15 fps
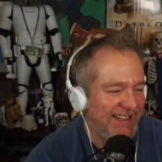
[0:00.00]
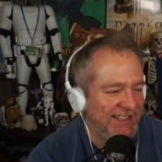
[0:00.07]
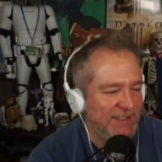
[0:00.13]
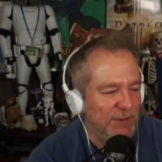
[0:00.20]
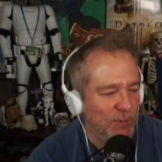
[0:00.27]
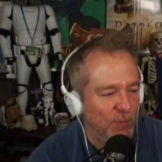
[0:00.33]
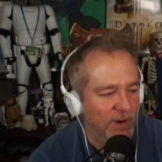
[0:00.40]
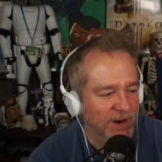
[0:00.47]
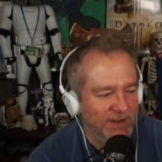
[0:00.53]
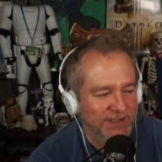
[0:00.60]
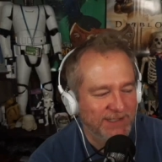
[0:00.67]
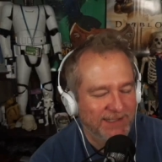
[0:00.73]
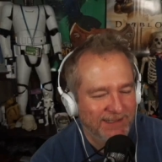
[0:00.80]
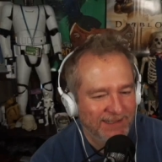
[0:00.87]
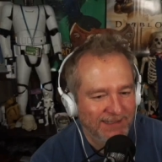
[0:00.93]
is the
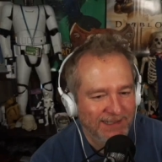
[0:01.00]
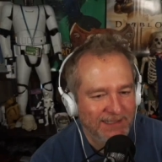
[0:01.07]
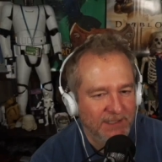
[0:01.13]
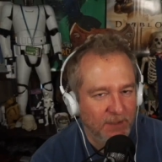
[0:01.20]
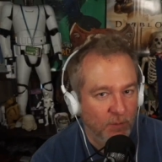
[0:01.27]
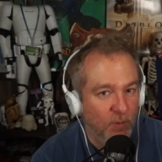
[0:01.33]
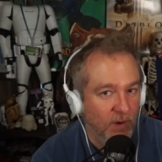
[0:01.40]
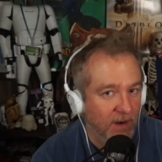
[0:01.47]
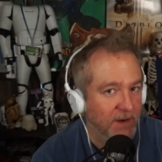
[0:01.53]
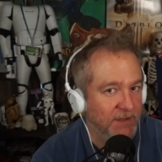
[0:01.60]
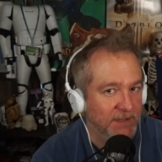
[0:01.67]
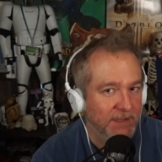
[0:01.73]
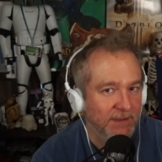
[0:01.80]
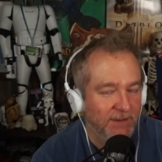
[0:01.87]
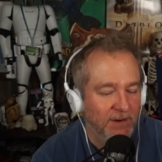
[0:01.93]
worst. It's the
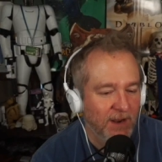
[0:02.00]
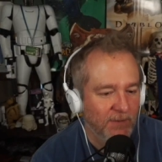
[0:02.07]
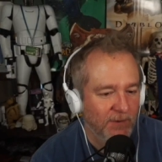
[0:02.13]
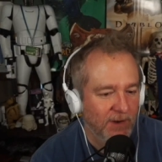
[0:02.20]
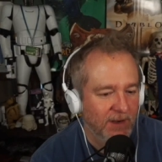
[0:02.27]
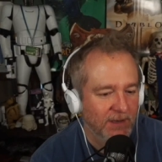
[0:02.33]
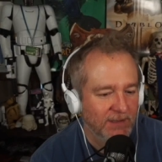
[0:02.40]
worst. You're not wrong.